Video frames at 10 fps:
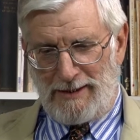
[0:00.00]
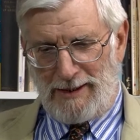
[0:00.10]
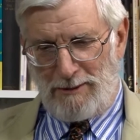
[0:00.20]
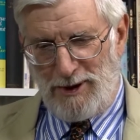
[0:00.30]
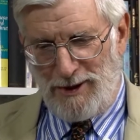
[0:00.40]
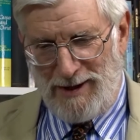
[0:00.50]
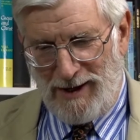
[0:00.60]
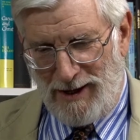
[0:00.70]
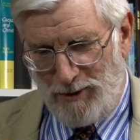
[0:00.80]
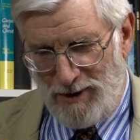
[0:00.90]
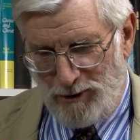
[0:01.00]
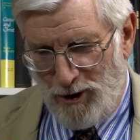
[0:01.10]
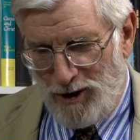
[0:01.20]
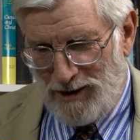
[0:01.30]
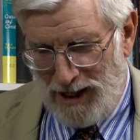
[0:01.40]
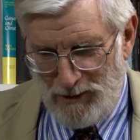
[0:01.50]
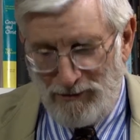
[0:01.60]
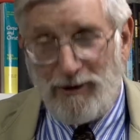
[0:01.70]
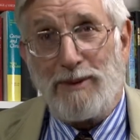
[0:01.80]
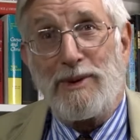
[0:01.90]
I'm here today with longtime
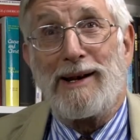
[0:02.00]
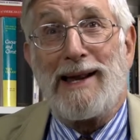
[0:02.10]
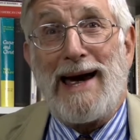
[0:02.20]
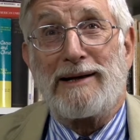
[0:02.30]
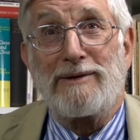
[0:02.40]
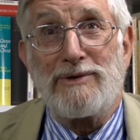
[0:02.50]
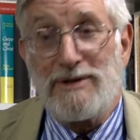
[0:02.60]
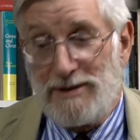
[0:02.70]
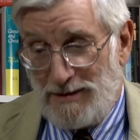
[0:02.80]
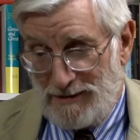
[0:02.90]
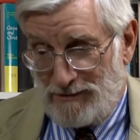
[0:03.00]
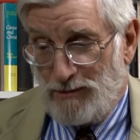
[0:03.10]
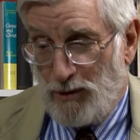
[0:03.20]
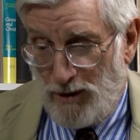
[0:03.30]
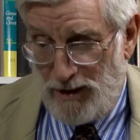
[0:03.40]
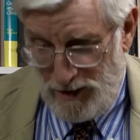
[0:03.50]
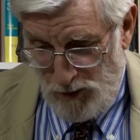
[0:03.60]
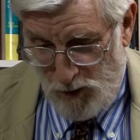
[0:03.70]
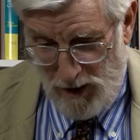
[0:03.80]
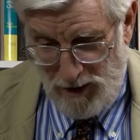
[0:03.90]
environmental activist, lawyer,
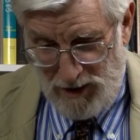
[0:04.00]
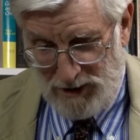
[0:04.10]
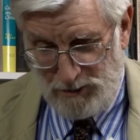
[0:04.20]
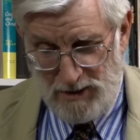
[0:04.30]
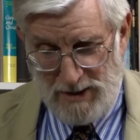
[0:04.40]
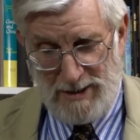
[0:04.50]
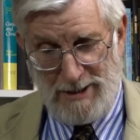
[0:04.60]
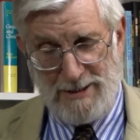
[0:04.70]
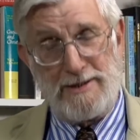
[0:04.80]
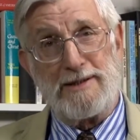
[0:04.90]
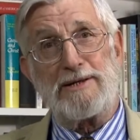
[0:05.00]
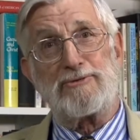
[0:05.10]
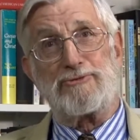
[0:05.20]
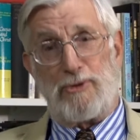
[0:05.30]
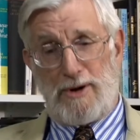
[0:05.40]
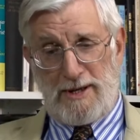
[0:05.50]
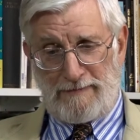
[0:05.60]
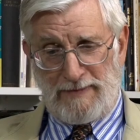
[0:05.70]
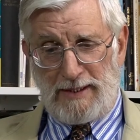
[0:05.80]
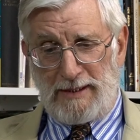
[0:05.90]
water expert, Denise Fort,
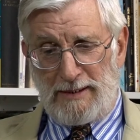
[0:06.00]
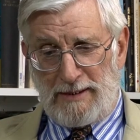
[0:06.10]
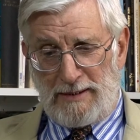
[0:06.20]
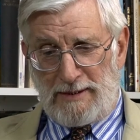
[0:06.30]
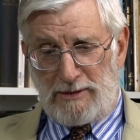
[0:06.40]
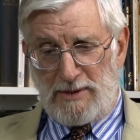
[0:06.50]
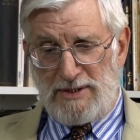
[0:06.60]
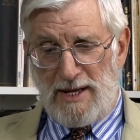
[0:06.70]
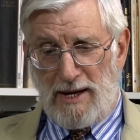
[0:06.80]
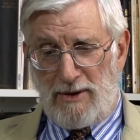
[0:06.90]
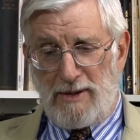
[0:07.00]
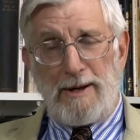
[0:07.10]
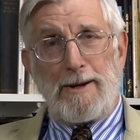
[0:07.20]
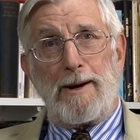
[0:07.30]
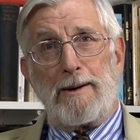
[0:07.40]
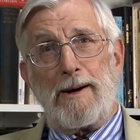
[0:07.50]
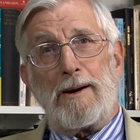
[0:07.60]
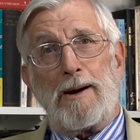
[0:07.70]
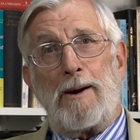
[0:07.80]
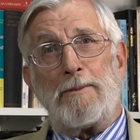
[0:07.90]
who is now
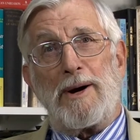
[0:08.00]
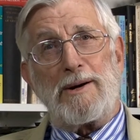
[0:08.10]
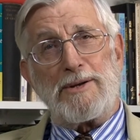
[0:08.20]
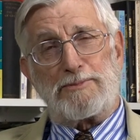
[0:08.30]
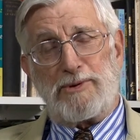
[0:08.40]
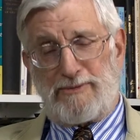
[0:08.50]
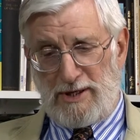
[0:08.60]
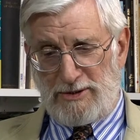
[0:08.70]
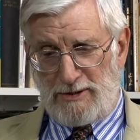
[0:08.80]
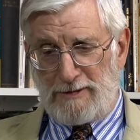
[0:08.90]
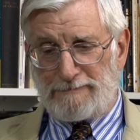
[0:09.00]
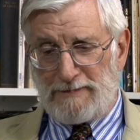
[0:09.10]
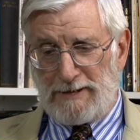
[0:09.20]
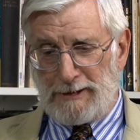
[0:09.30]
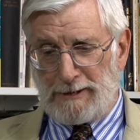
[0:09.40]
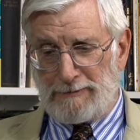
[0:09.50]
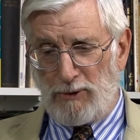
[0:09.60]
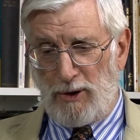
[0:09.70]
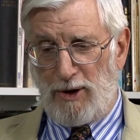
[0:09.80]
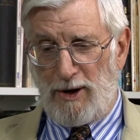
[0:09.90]
emeritus professor of
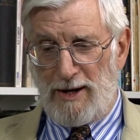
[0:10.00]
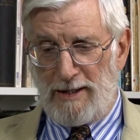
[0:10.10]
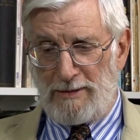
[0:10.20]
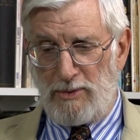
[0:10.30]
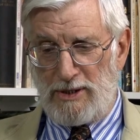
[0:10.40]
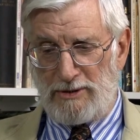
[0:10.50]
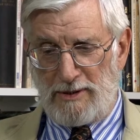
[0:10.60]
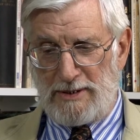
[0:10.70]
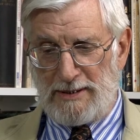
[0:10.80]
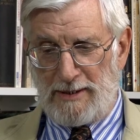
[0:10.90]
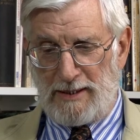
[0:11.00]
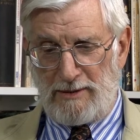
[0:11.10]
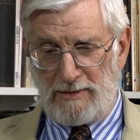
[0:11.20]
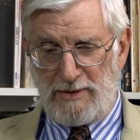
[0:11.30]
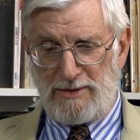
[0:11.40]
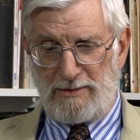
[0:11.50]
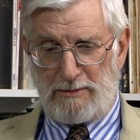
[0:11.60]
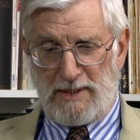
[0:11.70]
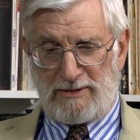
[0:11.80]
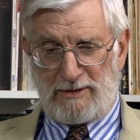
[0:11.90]
law and research at the University of
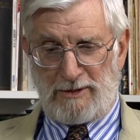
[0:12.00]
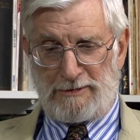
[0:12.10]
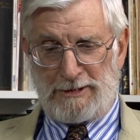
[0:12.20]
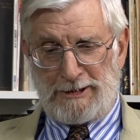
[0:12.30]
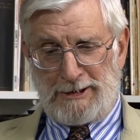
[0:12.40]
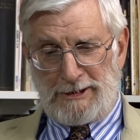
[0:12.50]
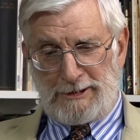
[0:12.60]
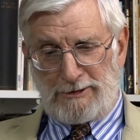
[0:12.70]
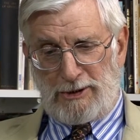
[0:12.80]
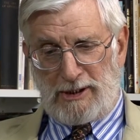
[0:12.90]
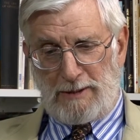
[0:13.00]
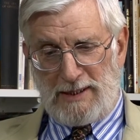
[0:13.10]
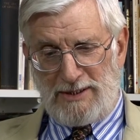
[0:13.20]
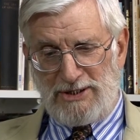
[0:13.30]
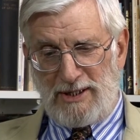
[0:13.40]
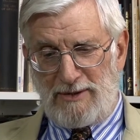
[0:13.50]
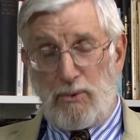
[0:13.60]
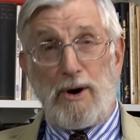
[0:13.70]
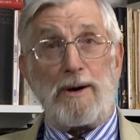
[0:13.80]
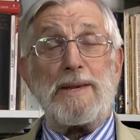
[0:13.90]
New Mexico, to talk about the state of
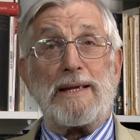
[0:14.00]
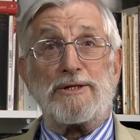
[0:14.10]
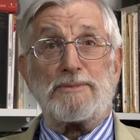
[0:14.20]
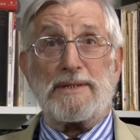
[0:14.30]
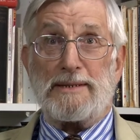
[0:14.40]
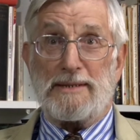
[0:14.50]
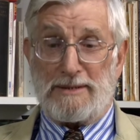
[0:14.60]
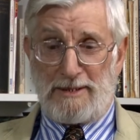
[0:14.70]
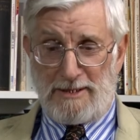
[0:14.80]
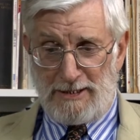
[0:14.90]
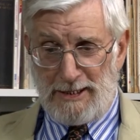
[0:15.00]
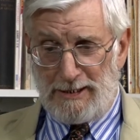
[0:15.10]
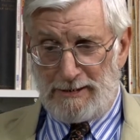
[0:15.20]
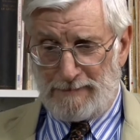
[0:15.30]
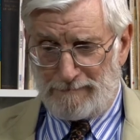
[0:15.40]
water management in our state